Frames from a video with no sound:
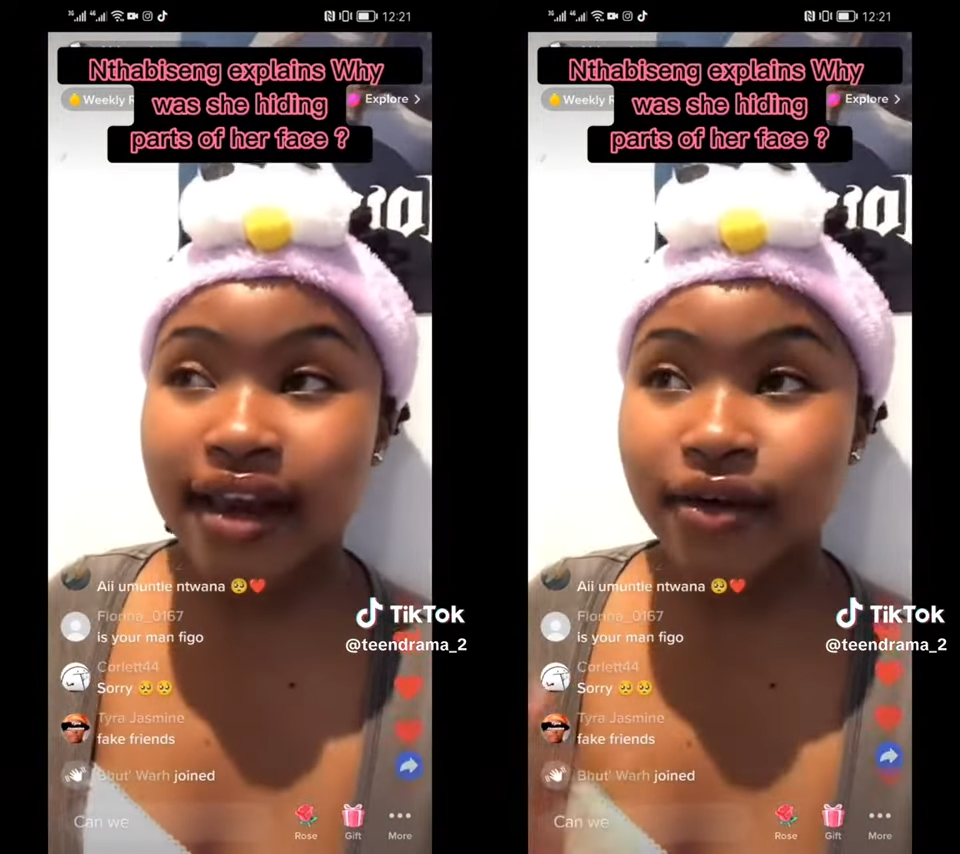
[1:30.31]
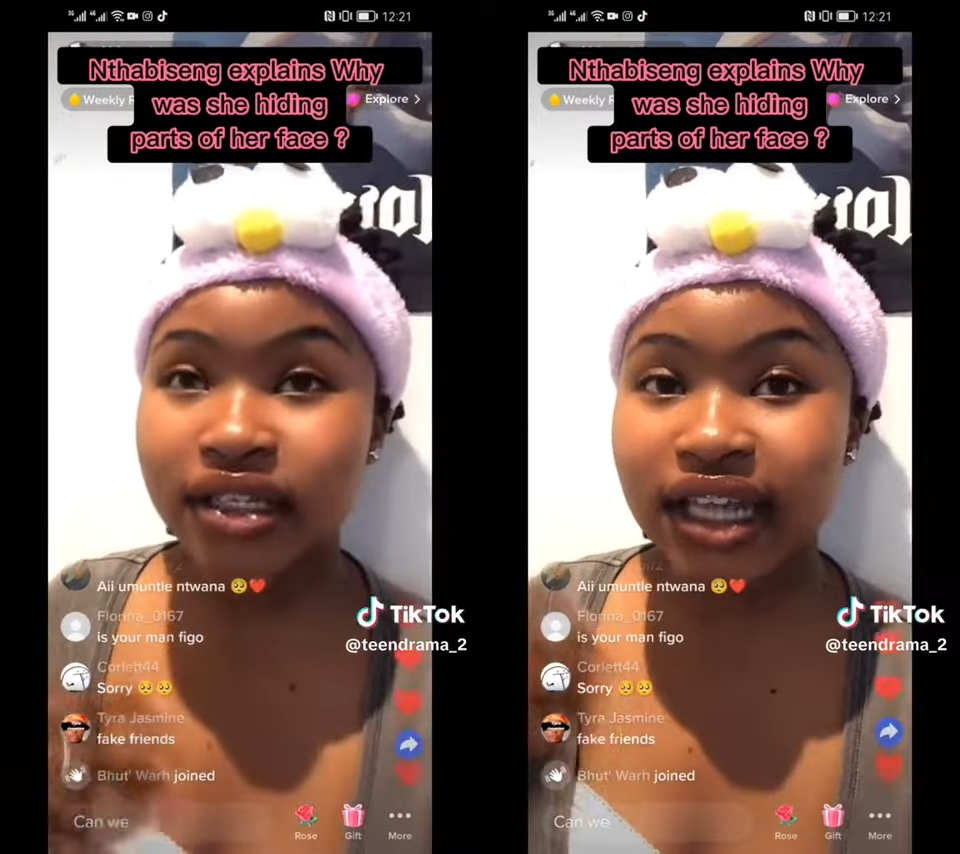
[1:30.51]

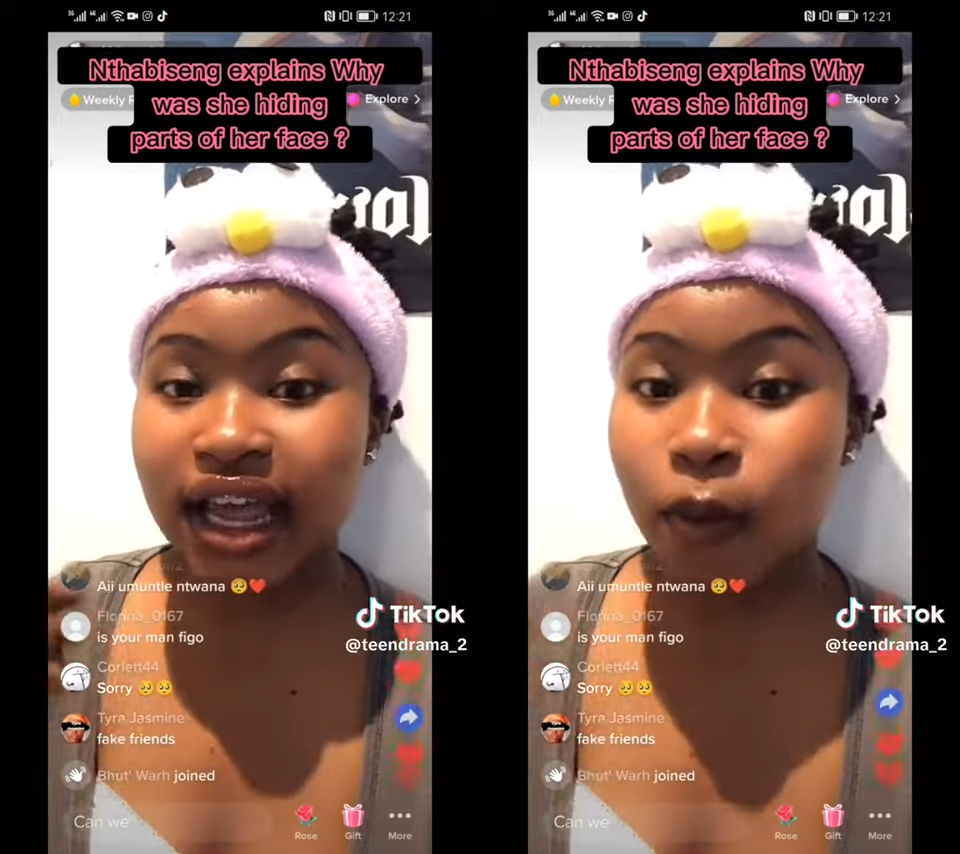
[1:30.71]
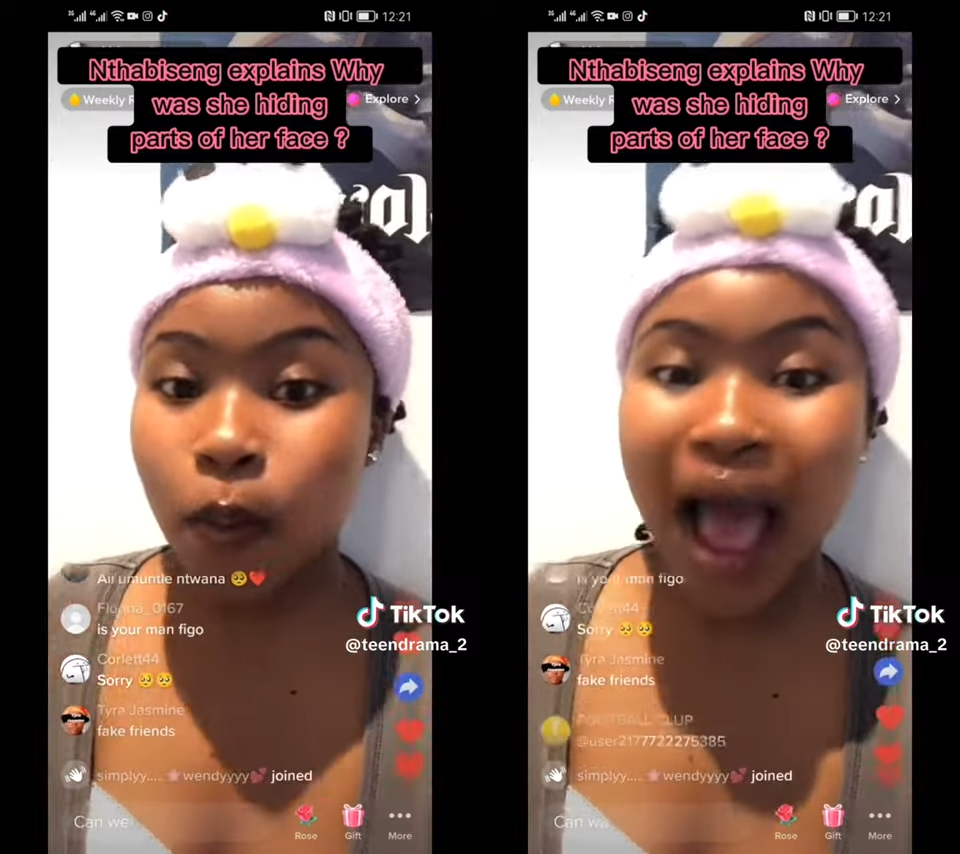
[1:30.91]
And I
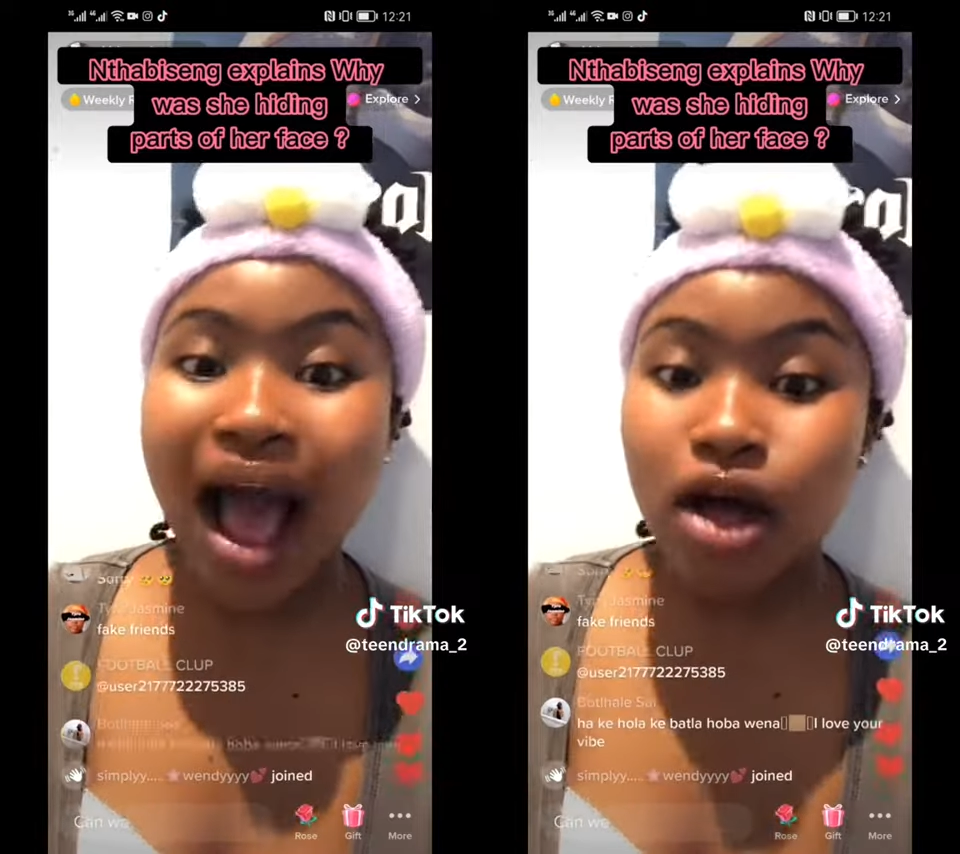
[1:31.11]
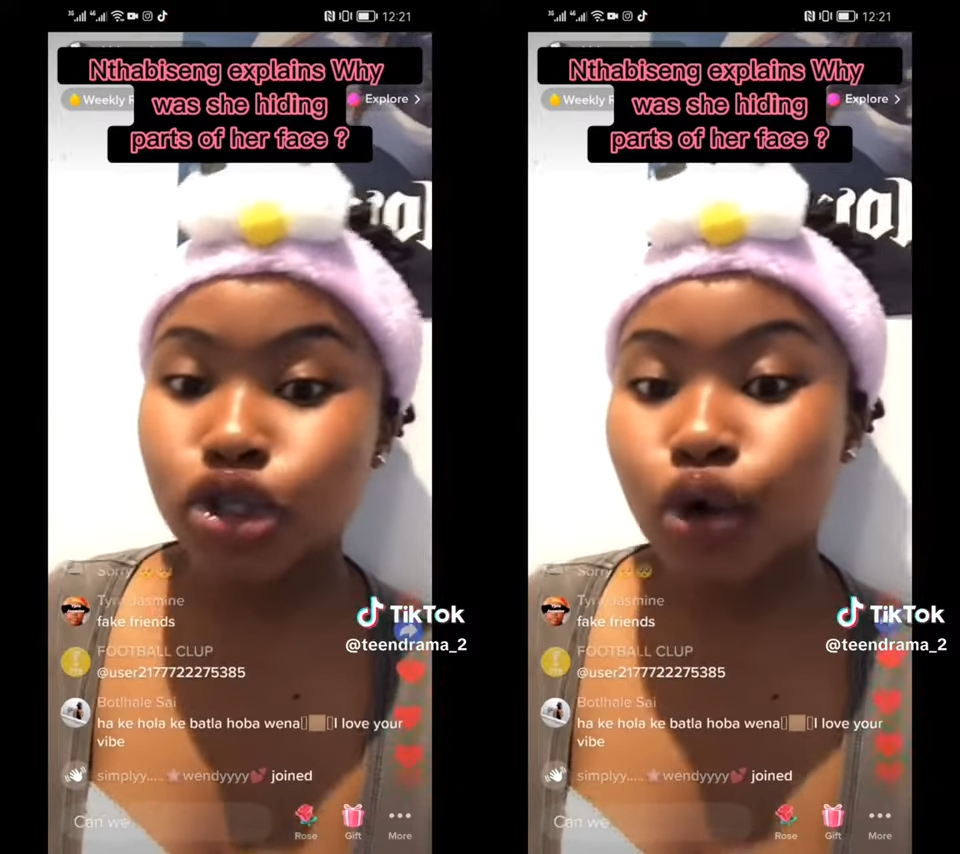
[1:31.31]
was like,
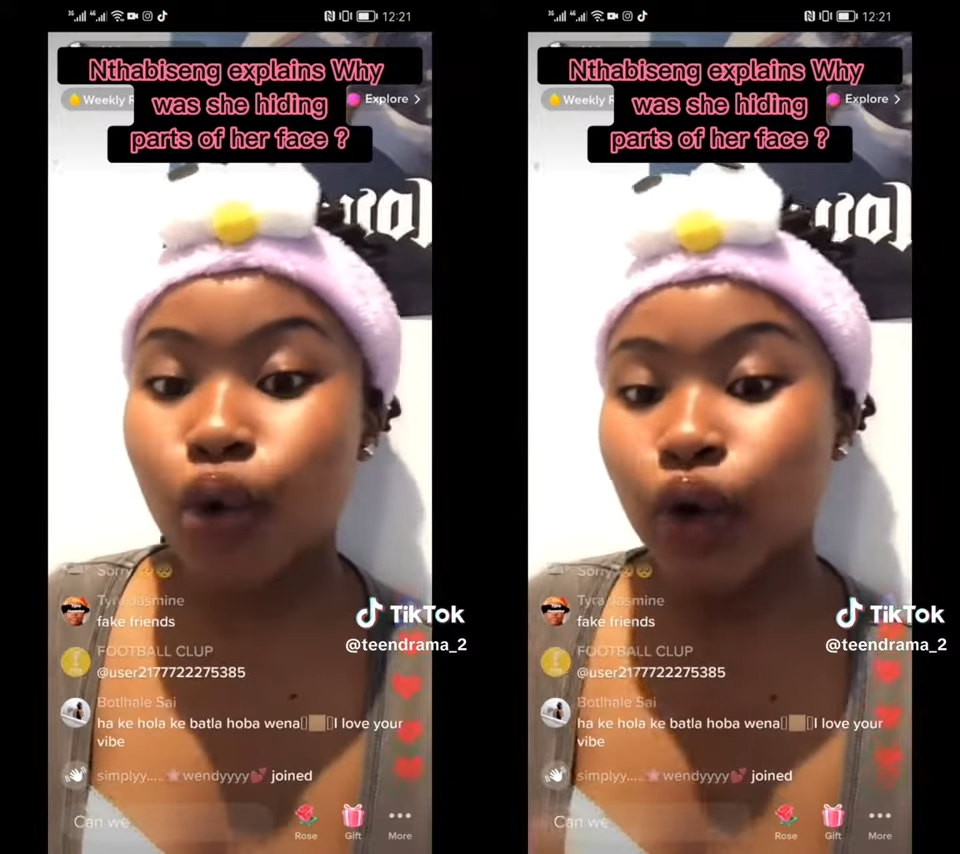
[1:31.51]
wow.